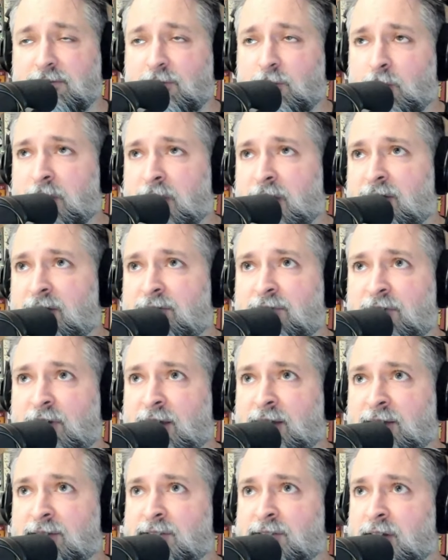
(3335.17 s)
we had
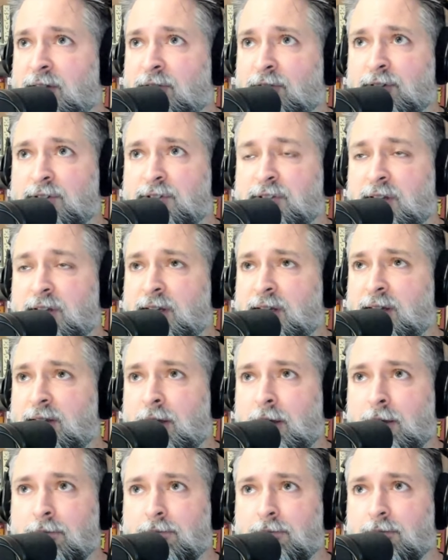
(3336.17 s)
fans in every city
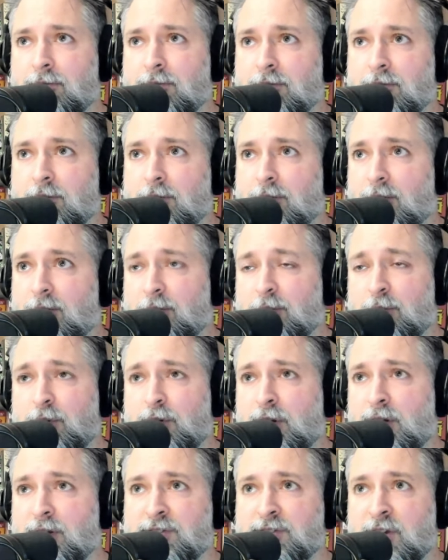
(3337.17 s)
that
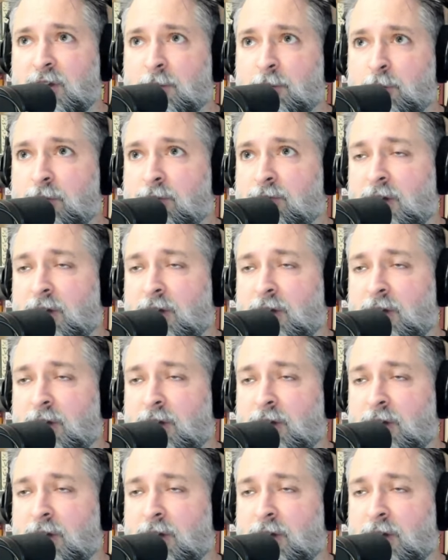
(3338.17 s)
put us up.